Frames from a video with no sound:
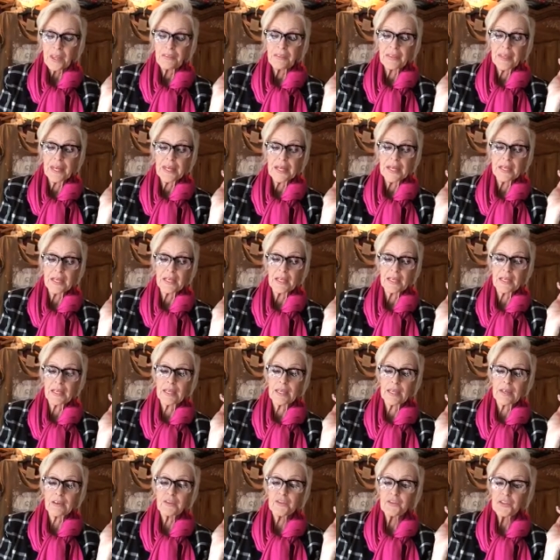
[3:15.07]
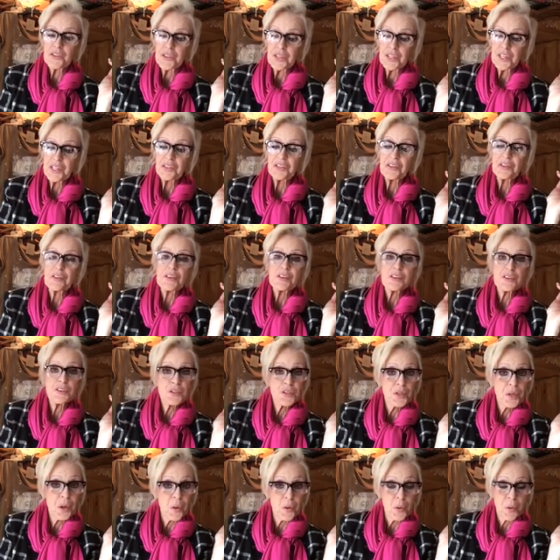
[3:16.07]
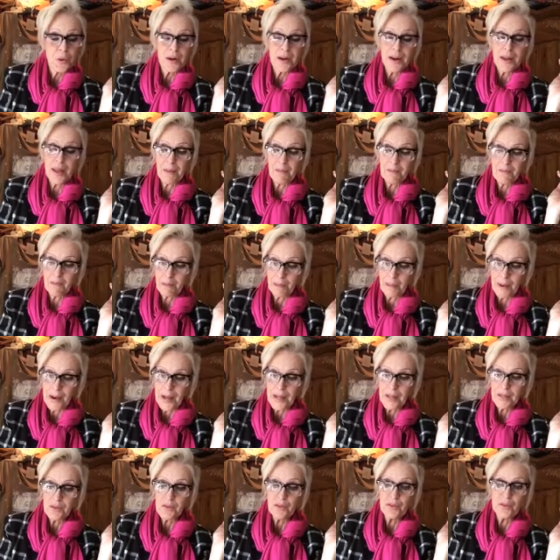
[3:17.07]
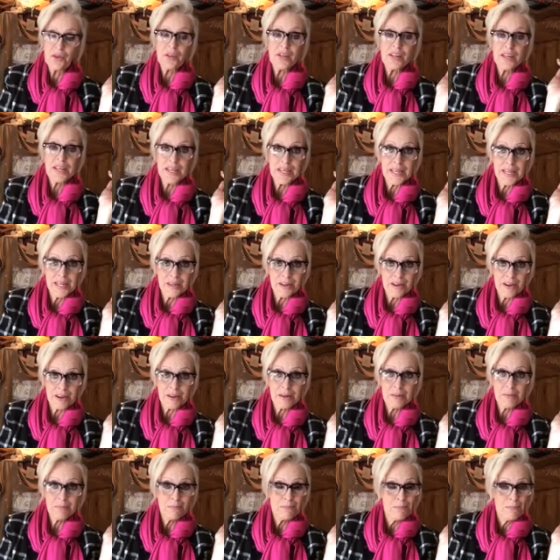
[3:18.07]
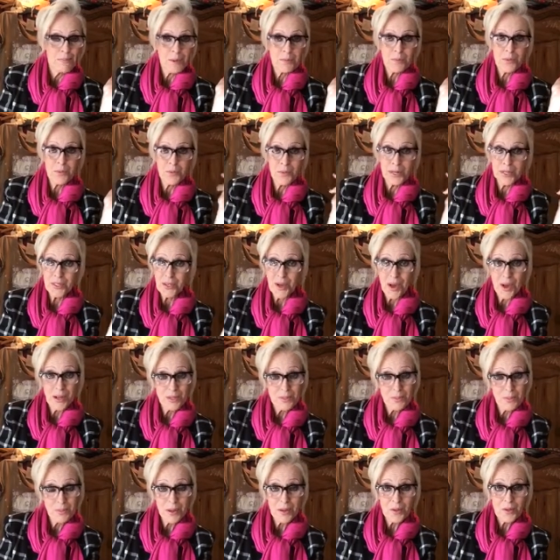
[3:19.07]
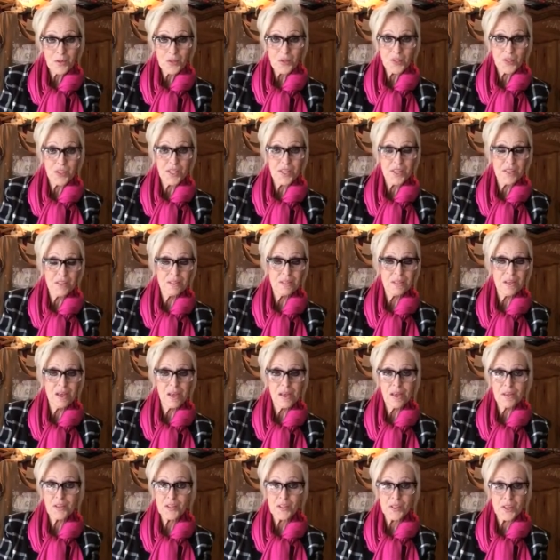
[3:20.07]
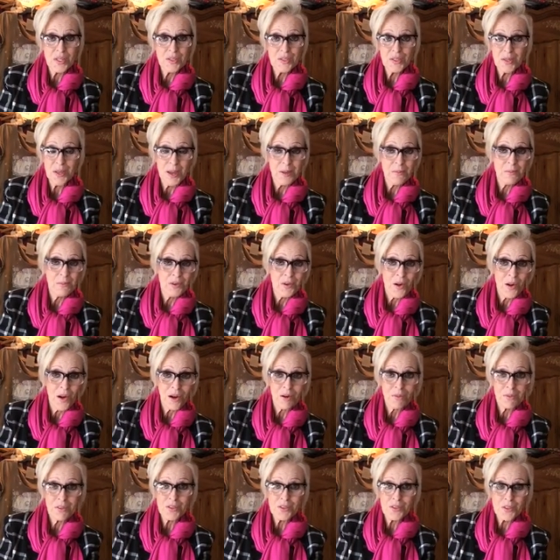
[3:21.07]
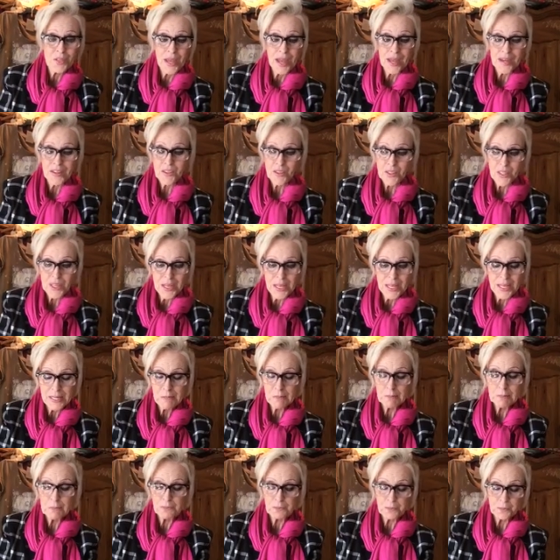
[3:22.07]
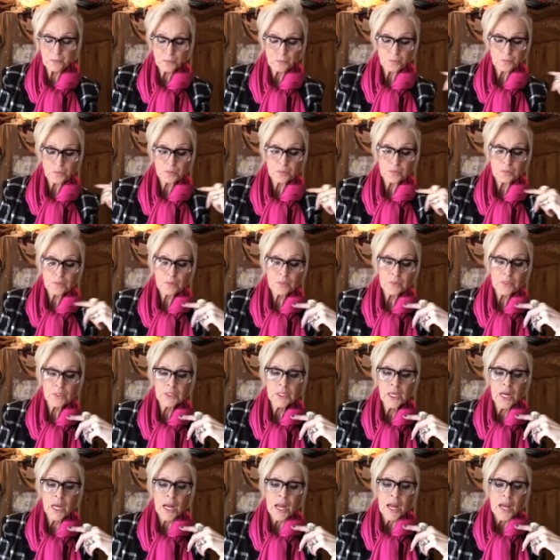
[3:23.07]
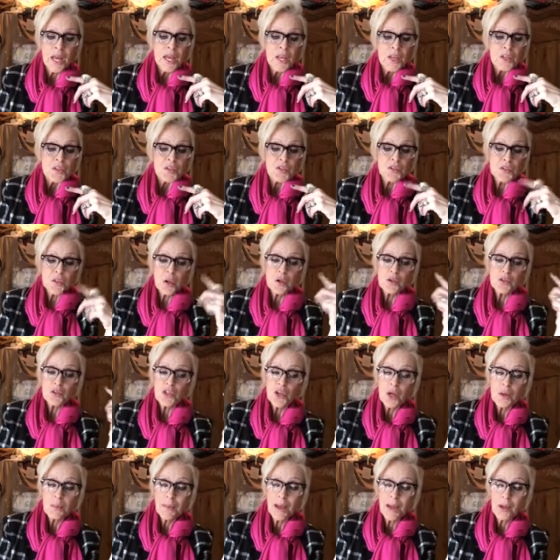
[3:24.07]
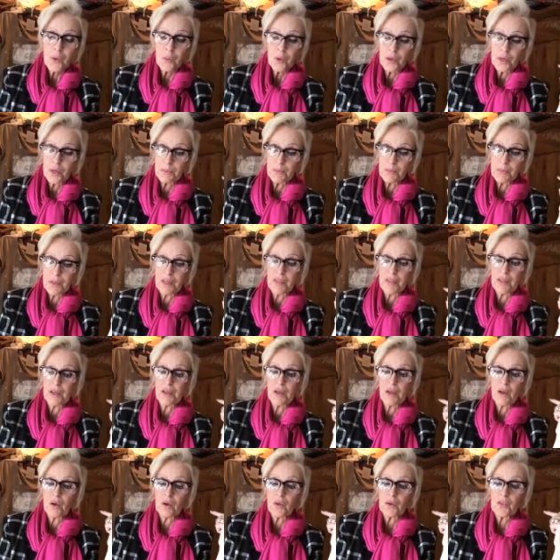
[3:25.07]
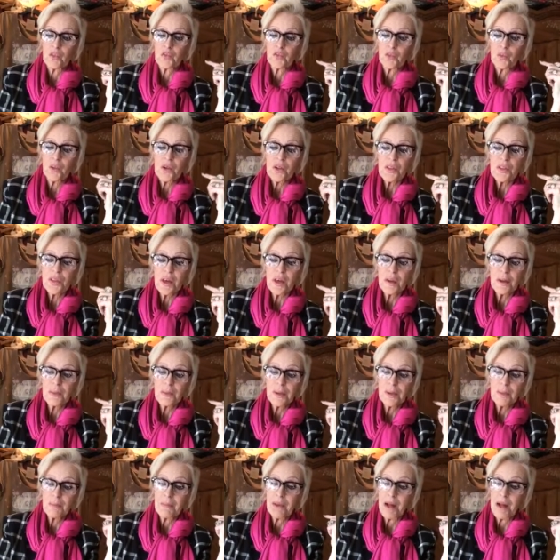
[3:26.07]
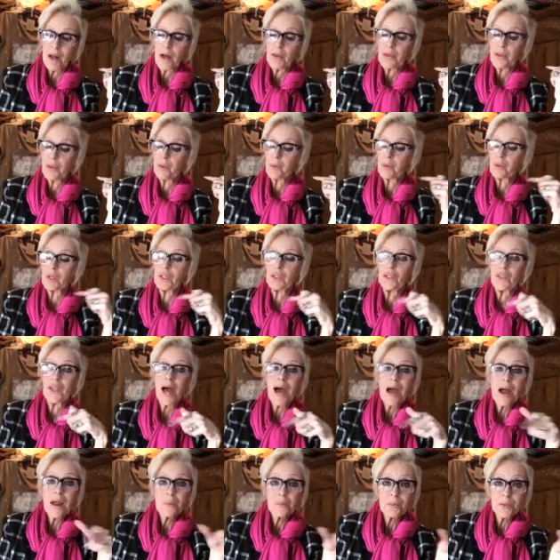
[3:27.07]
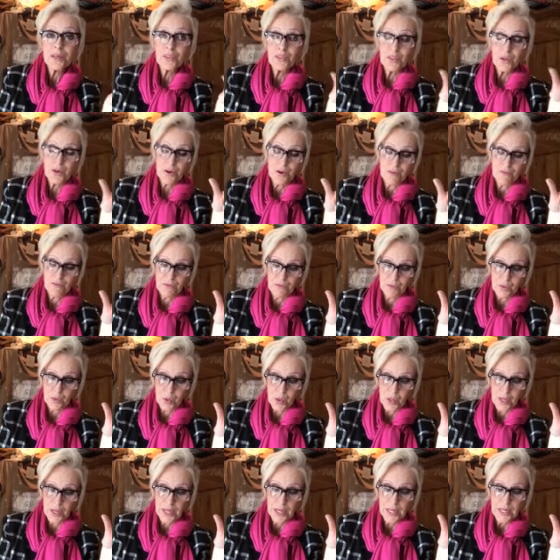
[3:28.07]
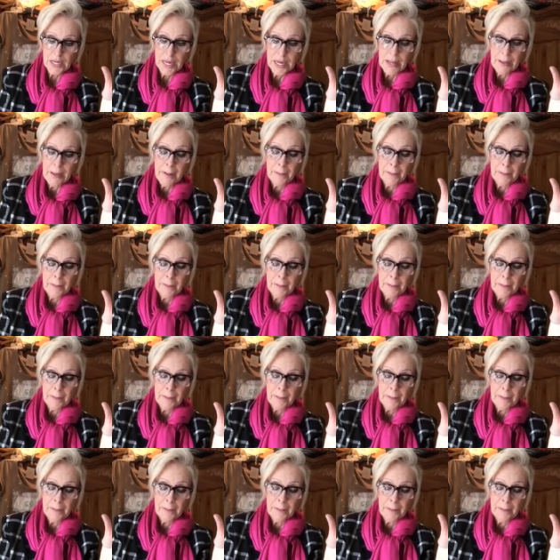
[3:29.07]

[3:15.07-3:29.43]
that it can give seed to the sower and bread to the eater. Remember, we talked about seed, uh, seed time and harvest last time? So shall my word be that goes forth out of my mouth. It will not return void,